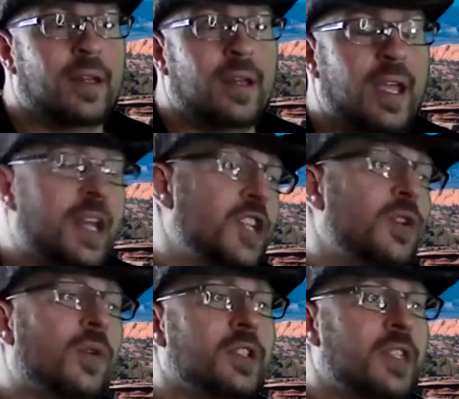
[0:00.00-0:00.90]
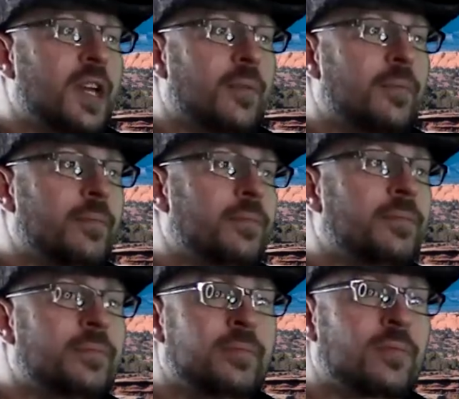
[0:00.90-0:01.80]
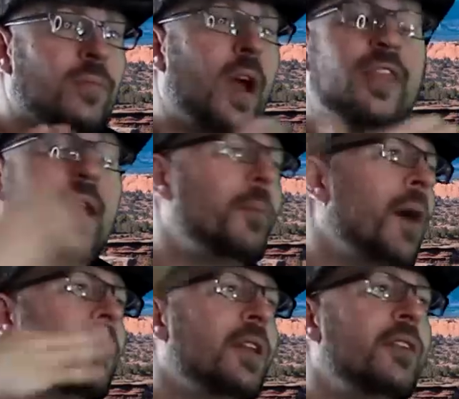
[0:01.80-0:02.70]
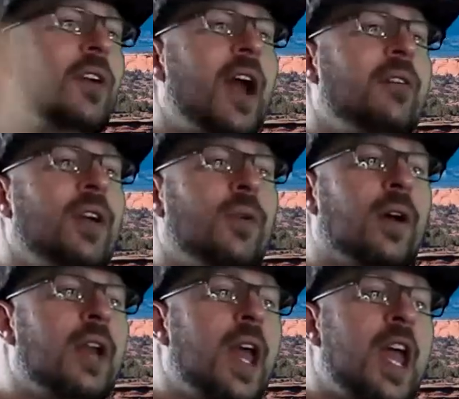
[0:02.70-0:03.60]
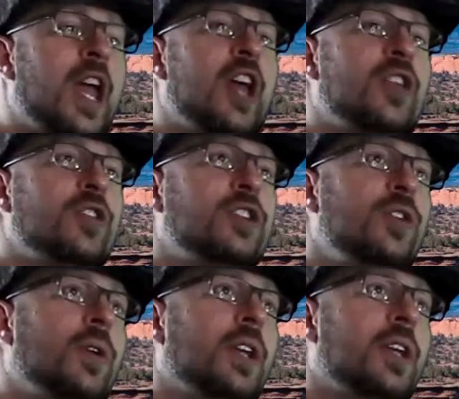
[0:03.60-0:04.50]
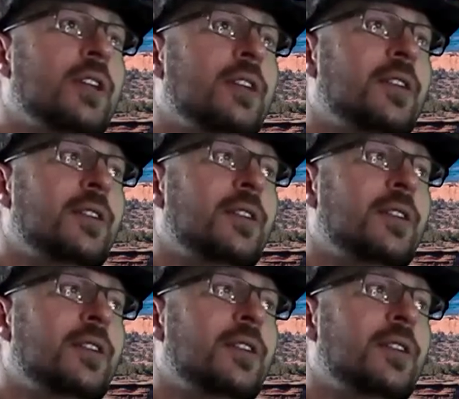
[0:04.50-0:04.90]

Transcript: and endorse them. Right there publicly for everyone, and they're doing it